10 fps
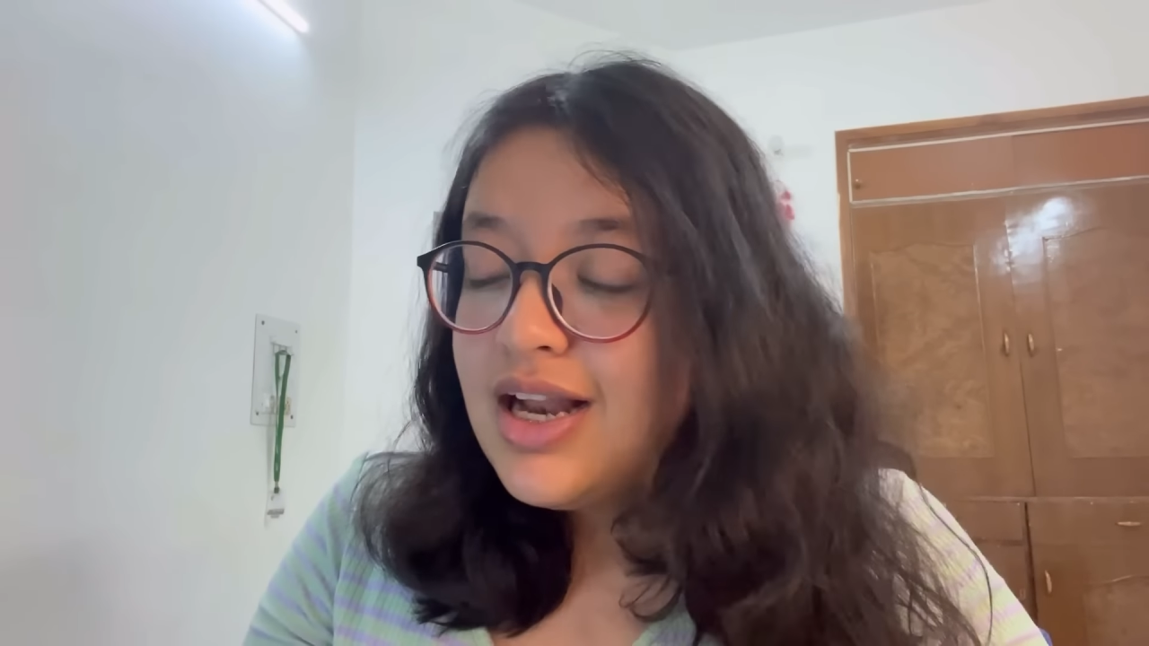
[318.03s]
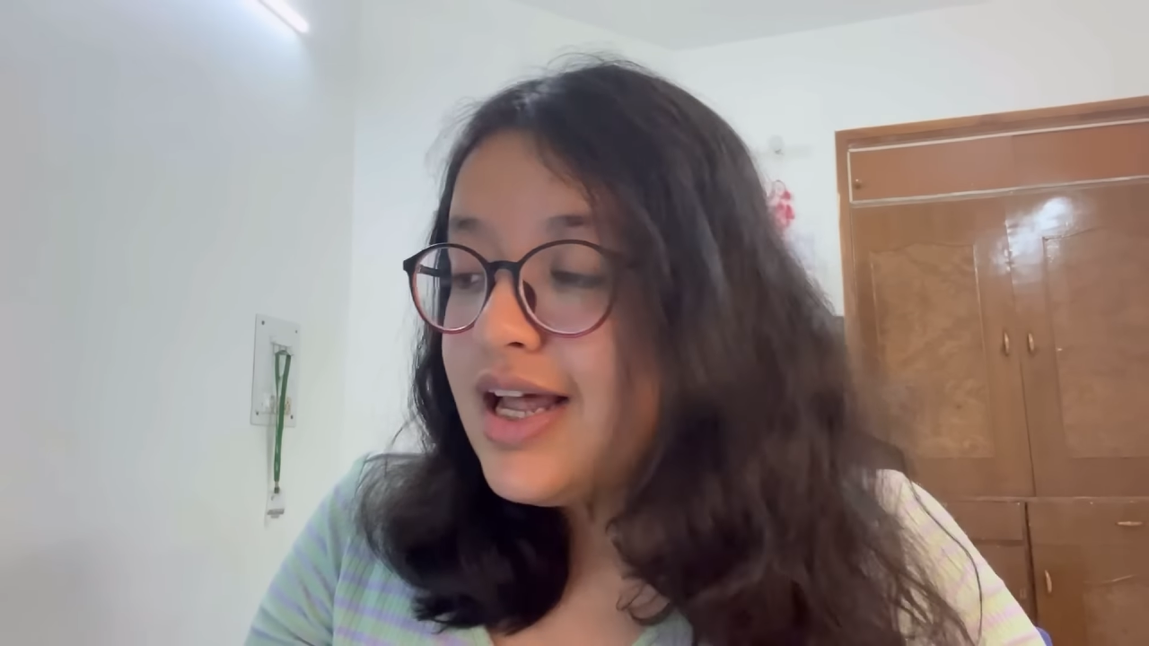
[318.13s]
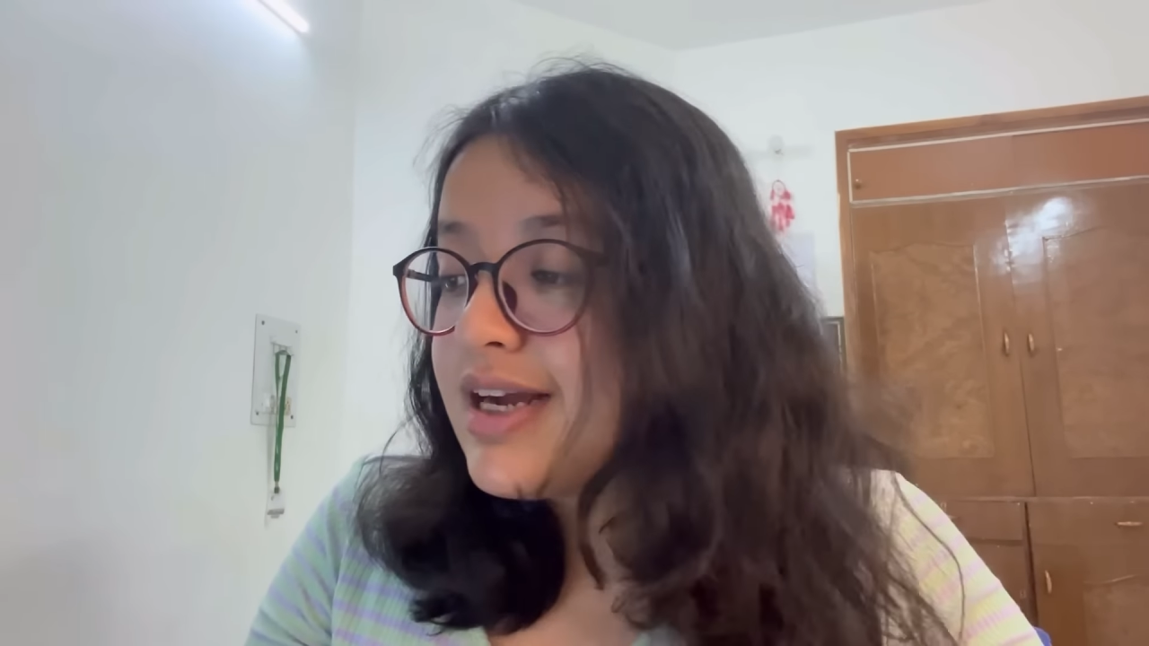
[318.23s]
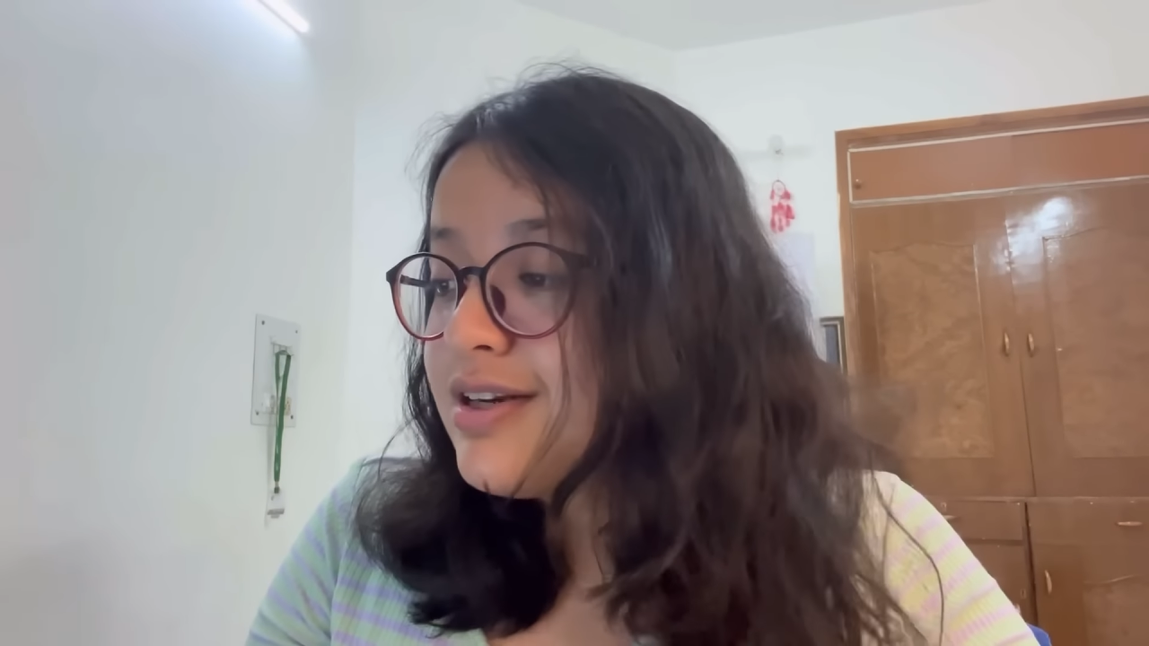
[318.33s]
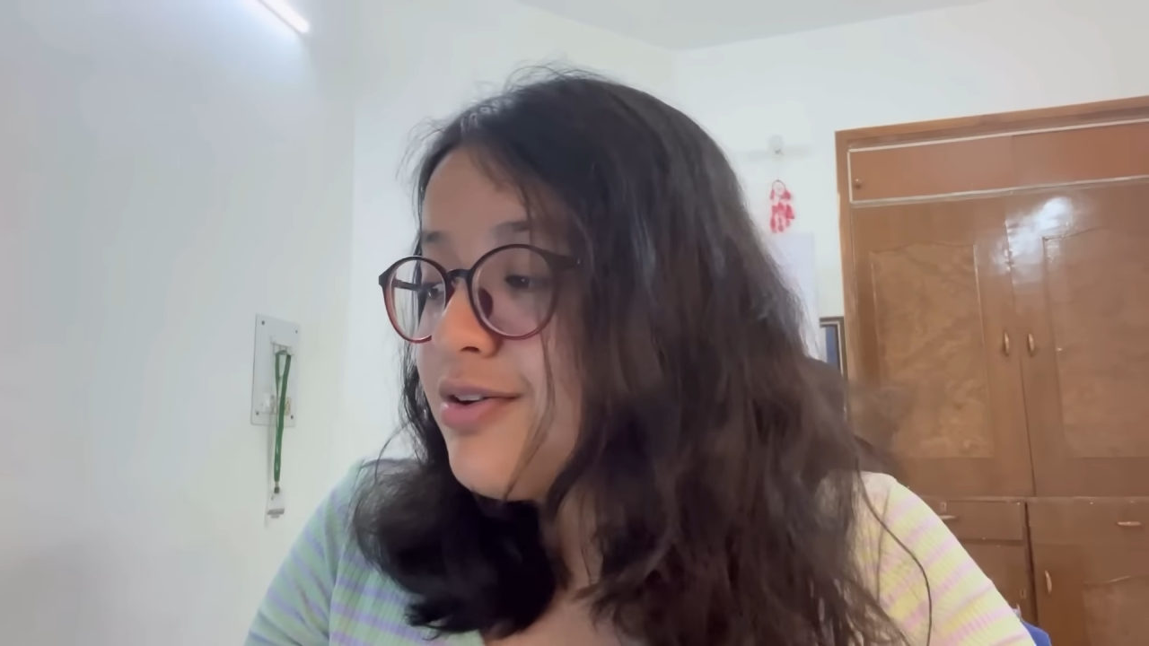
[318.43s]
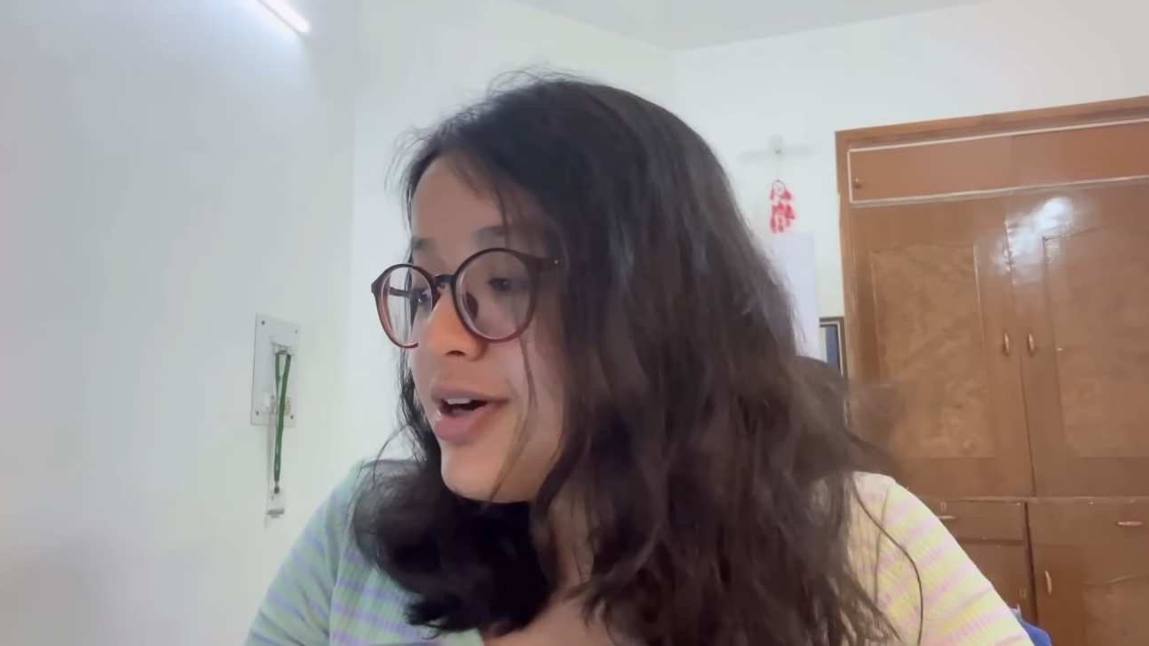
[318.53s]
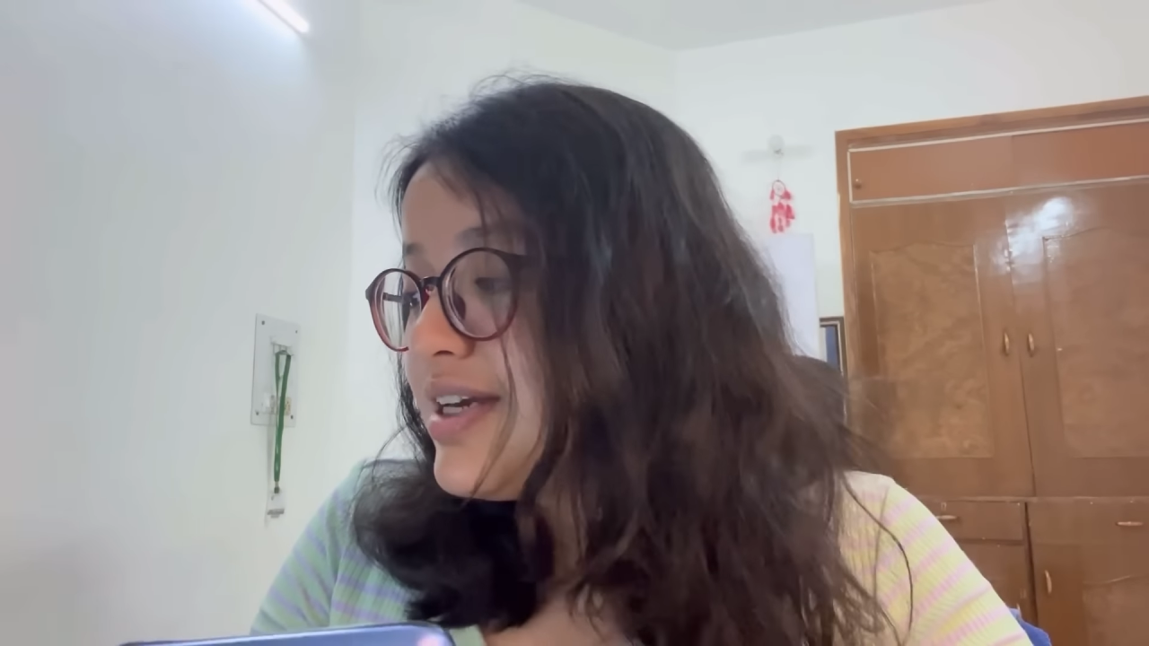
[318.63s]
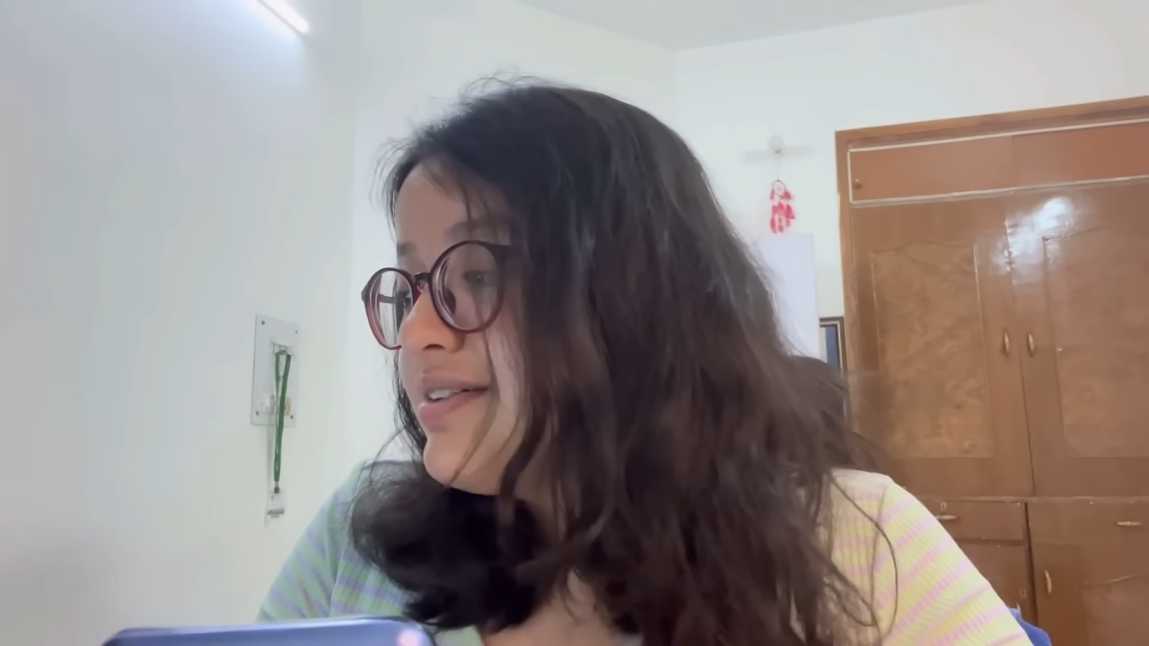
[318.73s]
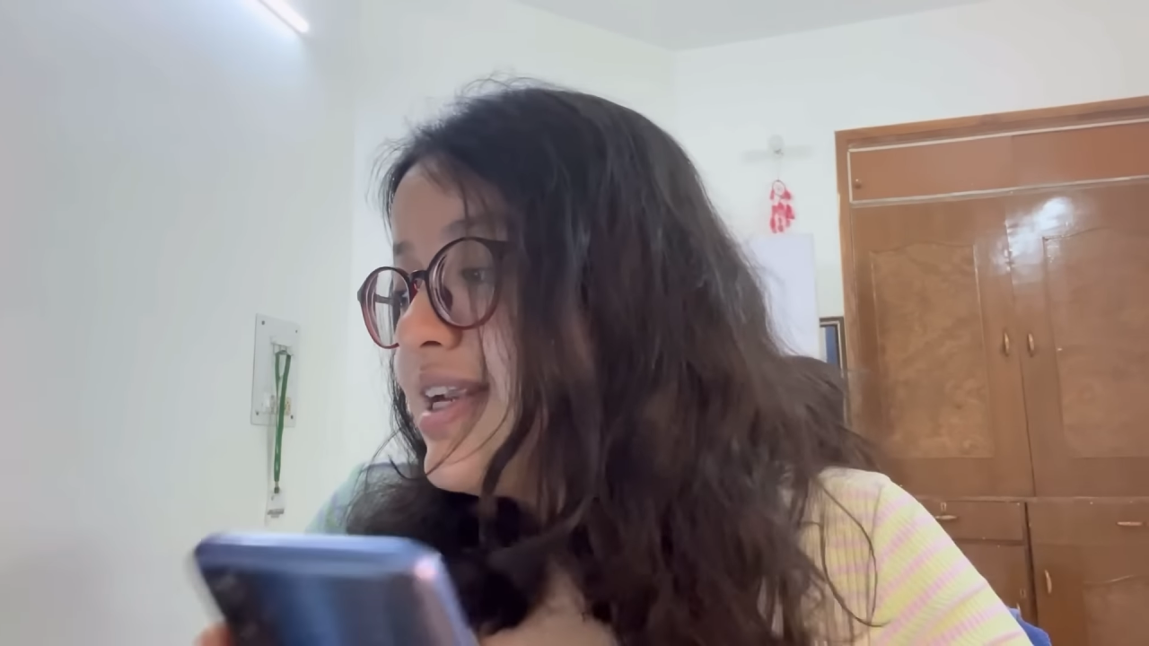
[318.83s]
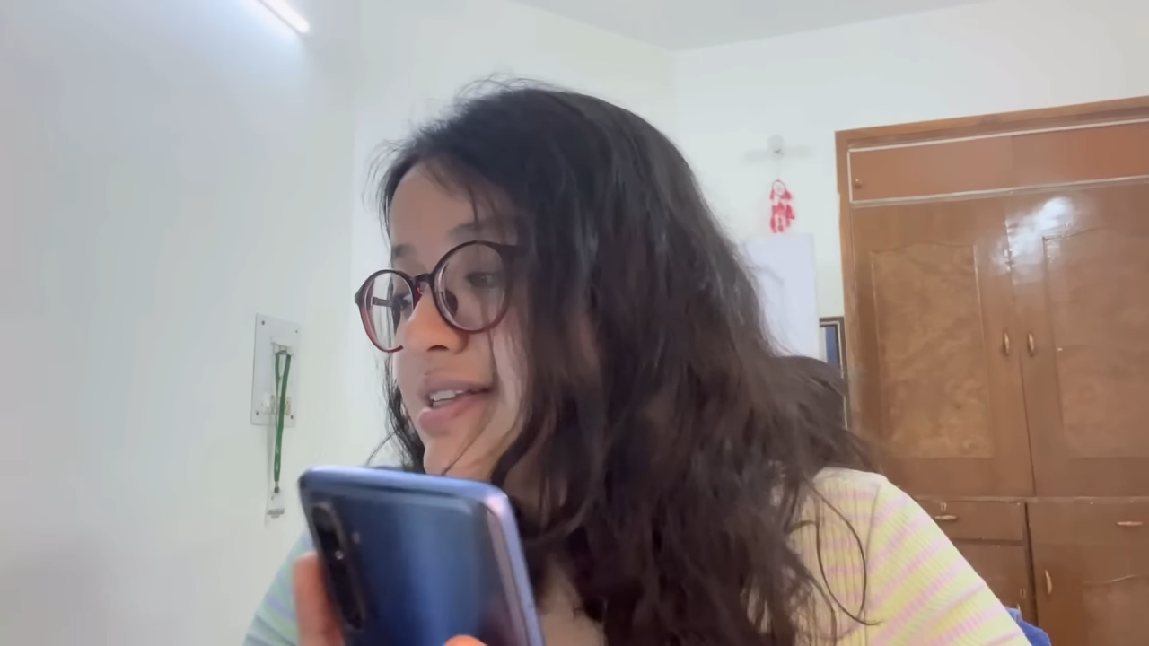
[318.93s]
Like,
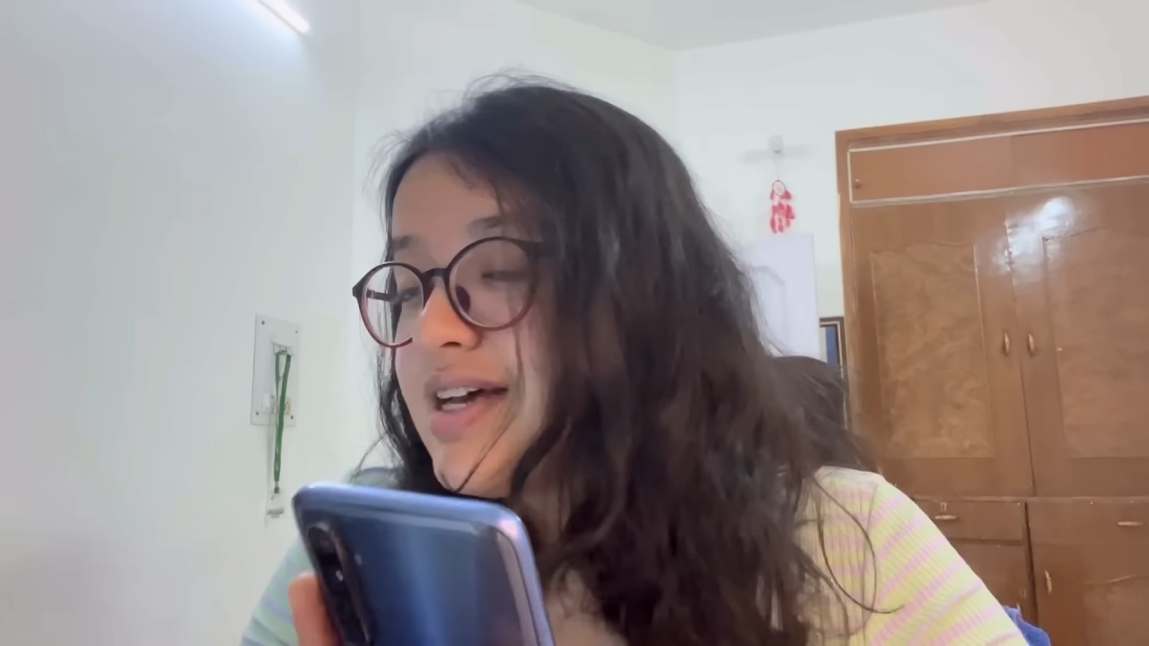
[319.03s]
not even